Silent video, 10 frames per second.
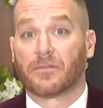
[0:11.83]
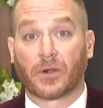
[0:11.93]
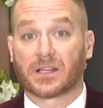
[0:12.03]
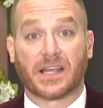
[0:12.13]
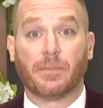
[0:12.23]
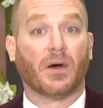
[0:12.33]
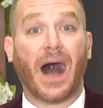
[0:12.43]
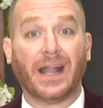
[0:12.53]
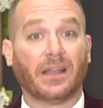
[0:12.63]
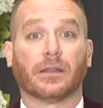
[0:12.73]
For example,
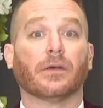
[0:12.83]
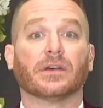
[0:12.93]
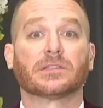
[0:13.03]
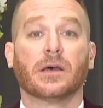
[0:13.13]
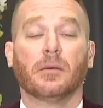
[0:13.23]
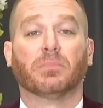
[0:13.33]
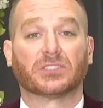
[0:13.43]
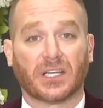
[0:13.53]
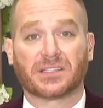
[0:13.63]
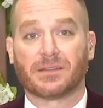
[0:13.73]
I didn't know this, but
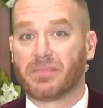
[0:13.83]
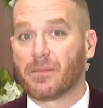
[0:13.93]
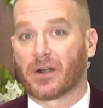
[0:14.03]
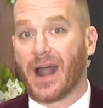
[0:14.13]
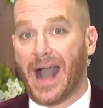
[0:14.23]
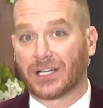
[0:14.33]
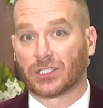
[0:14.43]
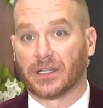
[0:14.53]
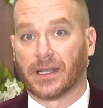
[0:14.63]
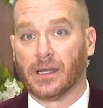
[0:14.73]
Justin Bieber
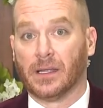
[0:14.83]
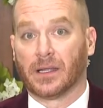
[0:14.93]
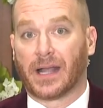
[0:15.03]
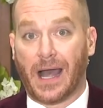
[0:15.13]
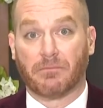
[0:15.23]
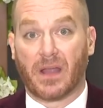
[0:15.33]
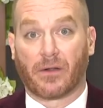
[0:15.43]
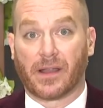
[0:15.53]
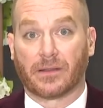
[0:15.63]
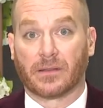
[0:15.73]
actually got
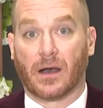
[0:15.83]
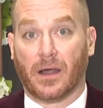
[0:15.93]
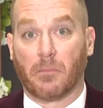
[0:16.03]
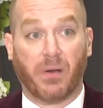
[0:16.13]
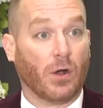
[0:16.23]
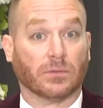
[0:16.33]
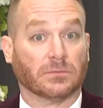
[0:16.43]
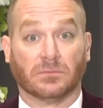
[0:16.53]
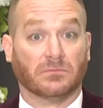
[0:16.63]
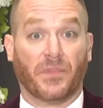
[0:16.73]
married on a
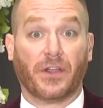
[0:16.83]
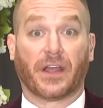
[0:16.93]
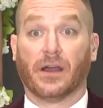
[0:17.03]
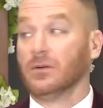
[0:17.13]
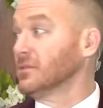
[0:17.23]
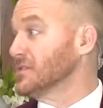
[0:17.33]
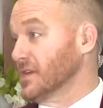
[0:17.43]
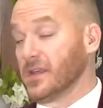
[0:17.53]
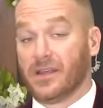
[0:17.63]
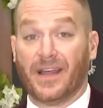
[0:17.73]
boat. There you go.
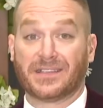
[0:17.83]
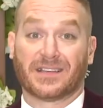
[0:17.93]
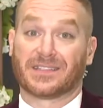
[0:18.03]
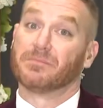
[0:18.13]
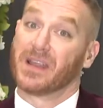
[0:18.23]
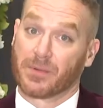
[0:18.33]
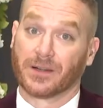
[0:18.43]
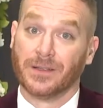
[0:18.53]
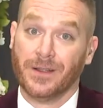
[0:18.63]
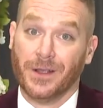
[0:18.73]
See? And that's Justin mm-hmm.
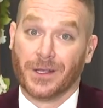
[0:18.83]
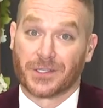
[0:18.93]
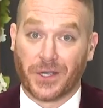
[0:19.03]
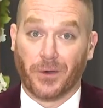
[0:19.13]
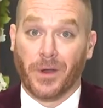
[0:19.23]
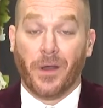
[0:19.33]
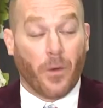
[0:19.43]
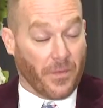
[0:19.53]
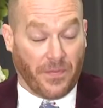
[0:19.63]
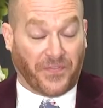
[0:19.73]
Bieber. So,
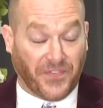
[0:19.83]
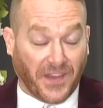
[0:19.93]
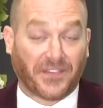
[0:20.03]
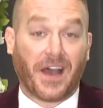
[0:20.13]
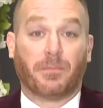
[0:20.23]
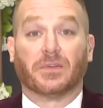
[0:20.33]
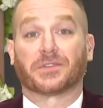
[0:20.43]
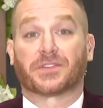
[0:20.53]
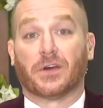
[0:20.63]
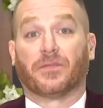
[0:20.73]
six
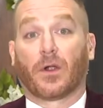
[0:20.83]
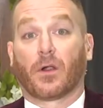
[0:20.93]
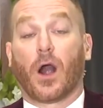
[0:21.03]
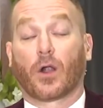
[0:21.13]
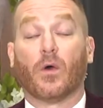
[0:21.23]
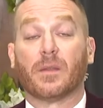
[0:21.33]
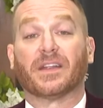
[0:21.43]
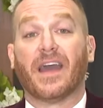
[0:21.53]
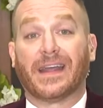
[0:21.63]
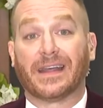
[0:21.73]
couples so far are going to be
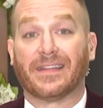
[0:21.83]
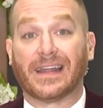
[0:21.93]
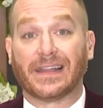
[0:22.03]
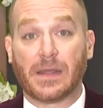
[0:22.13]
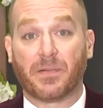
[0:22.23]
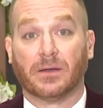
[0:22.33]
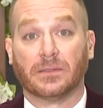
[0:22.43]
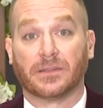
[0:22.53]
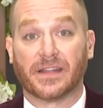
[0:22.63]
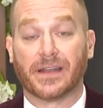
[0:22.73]
taking the leap,
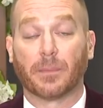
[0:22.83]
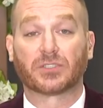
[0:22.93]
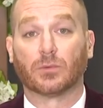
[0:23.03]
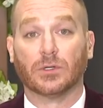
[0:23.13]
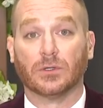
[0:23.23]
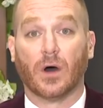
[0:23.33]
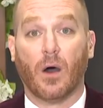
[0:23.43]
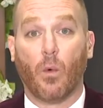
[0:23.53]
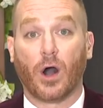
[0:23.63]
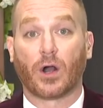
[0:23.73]
the nuptial uh,
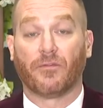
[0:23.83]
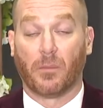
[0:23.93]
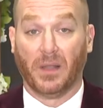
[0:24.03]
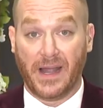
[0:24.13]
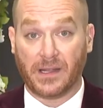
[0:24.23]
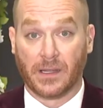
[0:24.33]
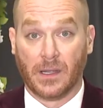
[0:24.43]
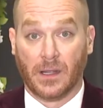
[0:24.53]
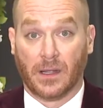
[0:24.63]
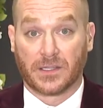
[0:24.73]
walk off the plank
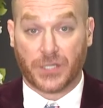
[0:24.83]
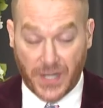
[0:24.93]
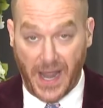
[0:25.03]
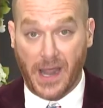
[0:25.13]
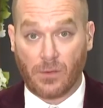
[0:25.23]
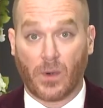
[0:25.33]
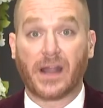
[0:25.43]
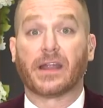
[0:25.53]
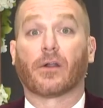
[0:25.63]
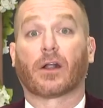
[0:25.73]
today, right
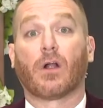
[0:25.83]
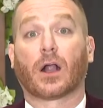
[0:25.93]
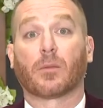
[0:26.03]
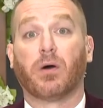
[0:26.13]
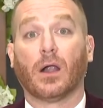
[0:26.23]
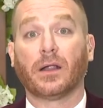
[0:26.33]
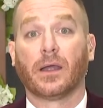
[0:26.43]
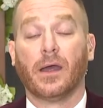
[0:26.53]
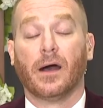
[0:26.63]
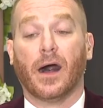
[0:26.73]
here at Crocker Park,
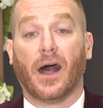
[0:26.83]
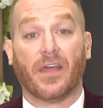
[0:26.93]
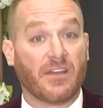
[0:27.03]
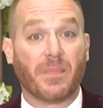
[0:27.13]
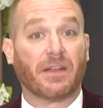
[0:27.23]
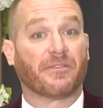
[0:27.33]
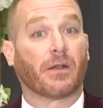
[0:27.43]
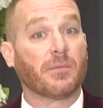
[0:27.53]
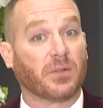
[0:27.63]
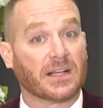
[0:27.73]
uh, and they've made it
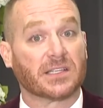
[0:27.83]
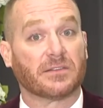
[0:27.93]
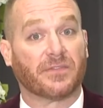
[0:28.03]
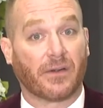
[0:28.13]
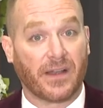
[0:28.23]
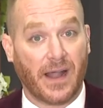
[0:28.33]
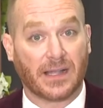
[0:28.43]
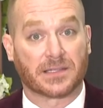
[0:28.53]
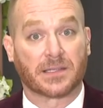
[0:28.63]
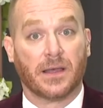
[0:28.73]
very pleasant and very
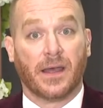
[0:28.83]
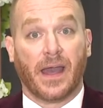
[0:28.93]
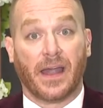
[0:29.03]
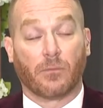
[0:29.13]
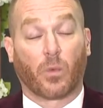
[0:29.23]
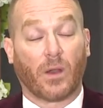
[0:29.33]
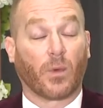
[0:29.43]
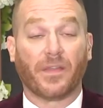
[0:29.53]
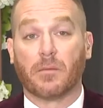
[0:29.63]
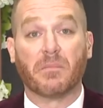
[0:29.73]
nice. And we are
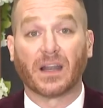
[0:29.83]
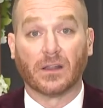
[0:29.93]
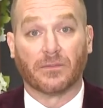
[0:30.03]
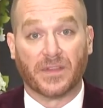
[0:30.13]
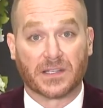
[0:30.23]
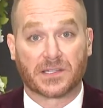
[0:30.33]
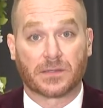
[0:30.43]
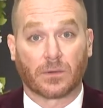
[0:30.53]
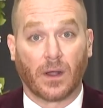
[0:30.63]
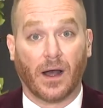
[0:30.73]
right in the middle of
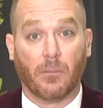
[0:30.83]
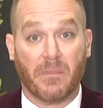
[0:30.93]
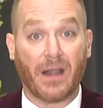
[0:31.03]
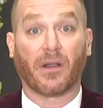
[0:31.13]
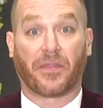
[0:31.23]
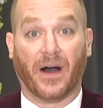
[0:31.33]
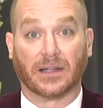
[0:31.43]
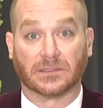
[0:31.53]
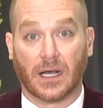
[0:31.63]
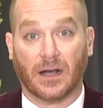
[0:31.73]
this uh,
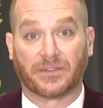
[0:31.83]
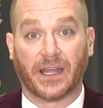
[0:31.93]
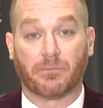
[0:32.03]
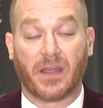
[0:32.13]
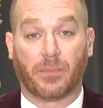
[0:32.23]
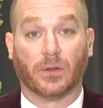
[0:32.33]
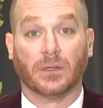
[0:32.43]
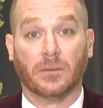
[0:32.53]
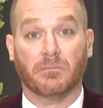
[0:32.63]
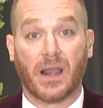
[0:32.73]
marathon of getting people
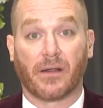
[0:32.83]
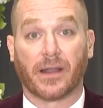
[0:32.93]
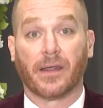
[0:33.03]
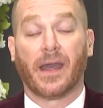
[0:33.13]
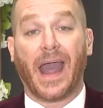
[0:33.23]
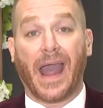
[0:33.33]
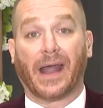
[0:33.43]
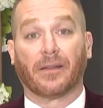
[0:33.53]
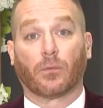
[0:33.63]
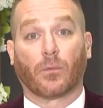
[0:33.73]
married.
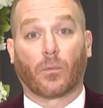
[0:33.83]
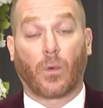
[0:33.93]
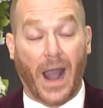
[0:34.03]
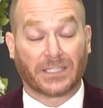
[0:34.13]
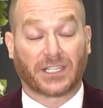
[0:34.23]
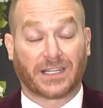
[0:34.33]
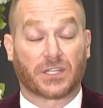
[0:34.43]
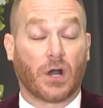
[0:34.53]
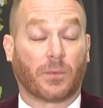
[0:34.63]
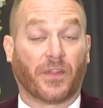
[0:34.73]
And I actually got to
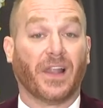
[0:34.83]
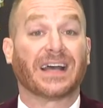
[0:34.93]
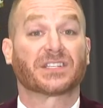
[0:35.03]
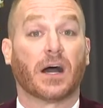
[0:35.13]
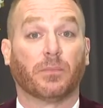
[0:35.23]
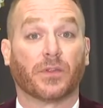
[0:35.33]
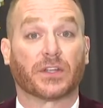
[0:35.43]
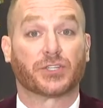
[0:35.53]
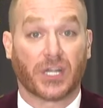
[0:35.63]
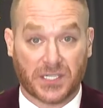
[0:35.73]
talk with the last couple
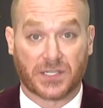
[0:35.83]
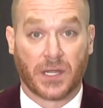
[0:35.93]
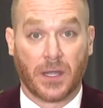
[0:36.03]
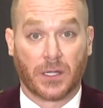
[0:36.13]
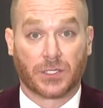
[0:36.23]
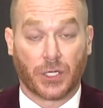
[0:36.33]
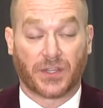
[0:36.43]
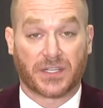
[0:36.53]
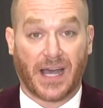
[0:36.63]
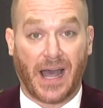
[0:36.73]
that just took
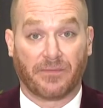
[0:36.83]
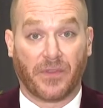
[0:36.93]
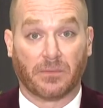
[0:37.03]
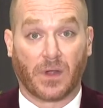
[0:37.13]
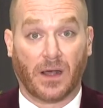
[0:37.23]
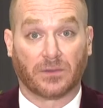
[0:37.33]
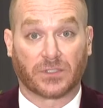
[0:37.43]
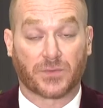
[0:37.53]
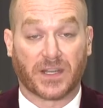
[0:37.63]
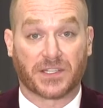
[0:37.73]
the dive uh,
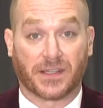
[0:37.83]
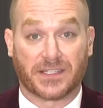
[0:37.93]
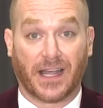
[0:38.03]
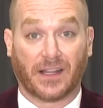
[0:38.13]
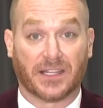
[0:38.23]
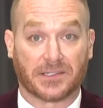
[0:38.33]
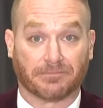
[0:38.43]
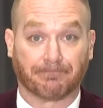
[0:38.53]
just recently. Take a listen.